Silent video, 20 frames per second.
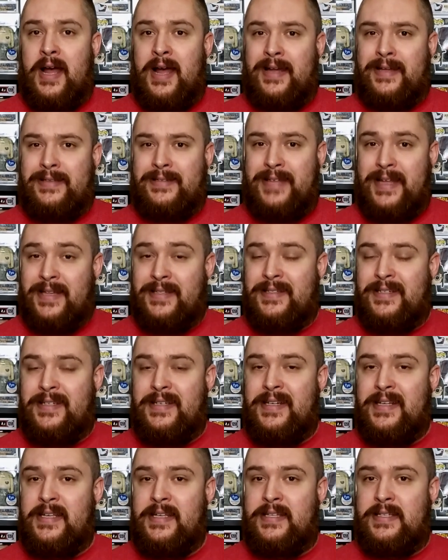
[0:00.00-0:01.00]

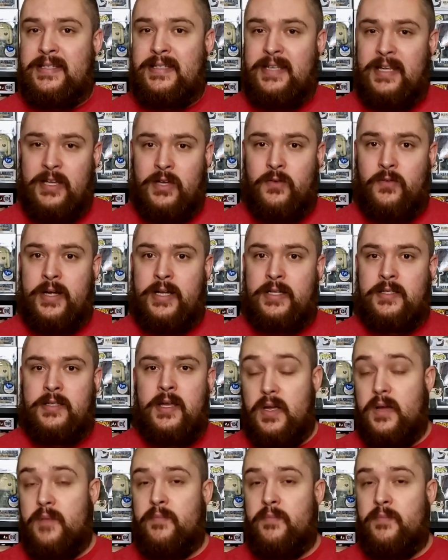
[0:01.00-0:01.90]
identity secret,